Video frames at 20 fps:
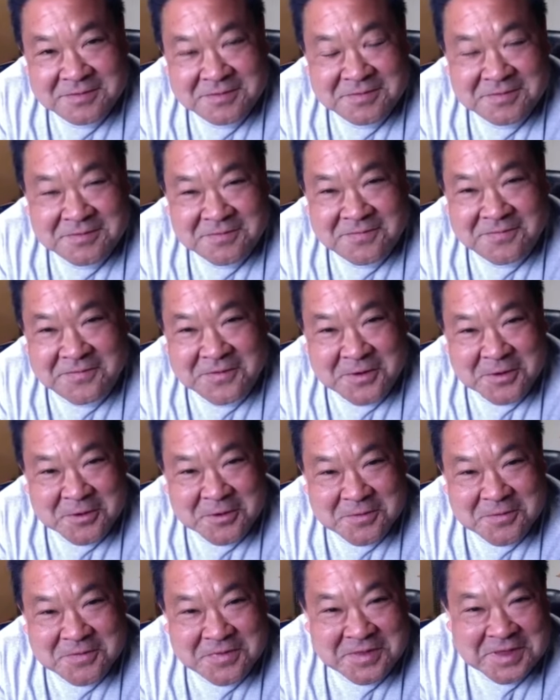
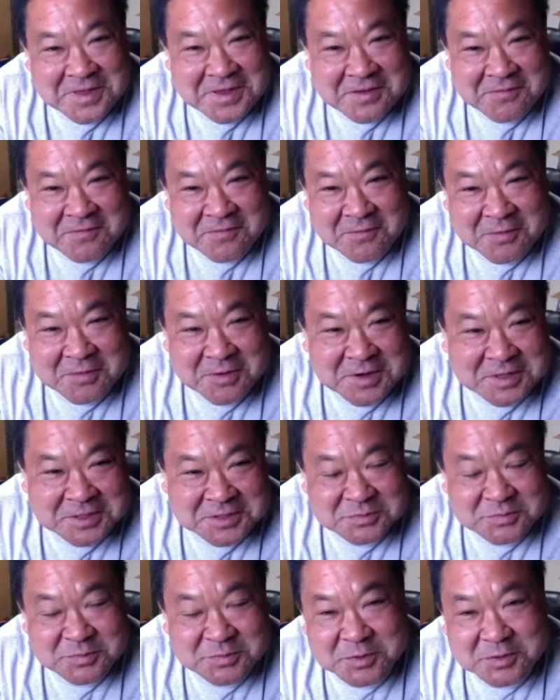feared thing for an
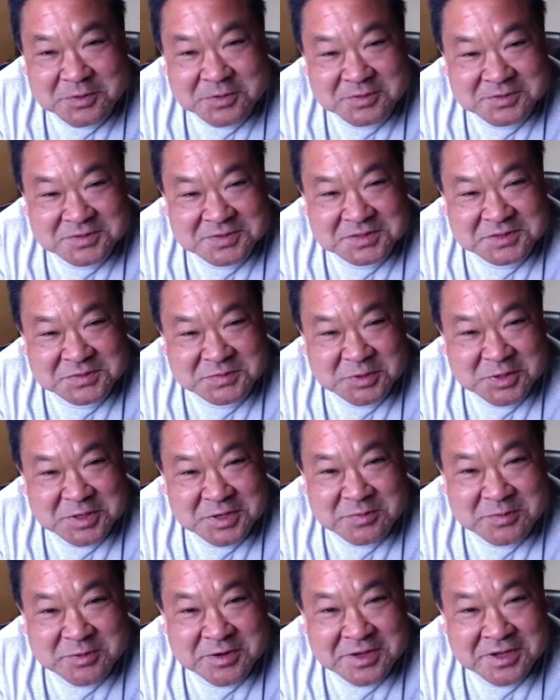engine builder is a spring
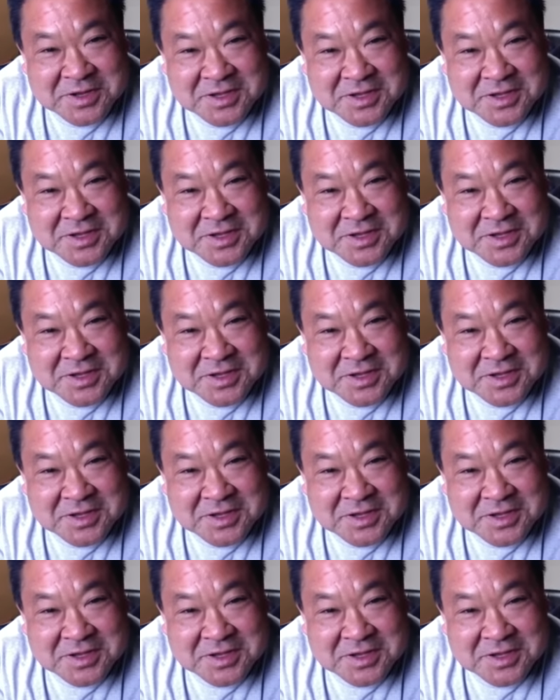break.